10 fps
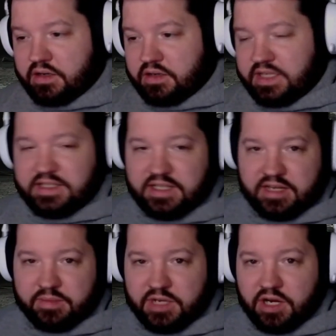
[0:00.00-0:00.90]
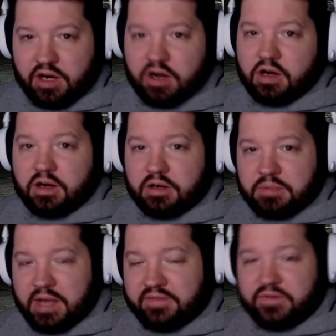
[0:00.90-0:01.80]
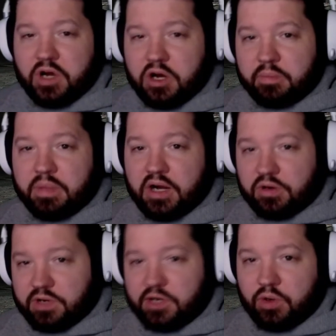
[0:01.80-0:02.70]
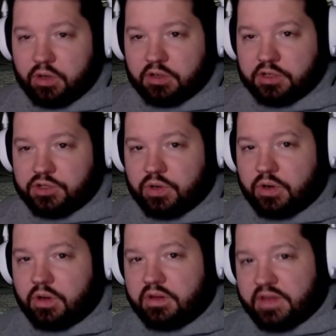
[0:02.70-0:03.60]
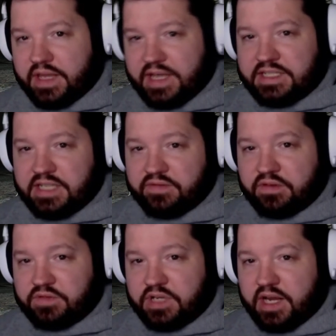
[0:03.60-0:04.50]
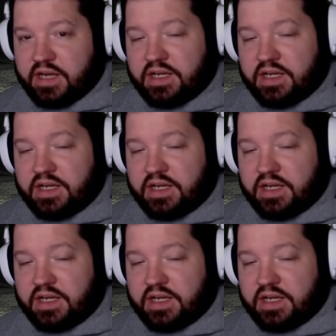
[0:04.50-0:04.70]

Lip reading: DT MDR had far better recoil control than the SA58,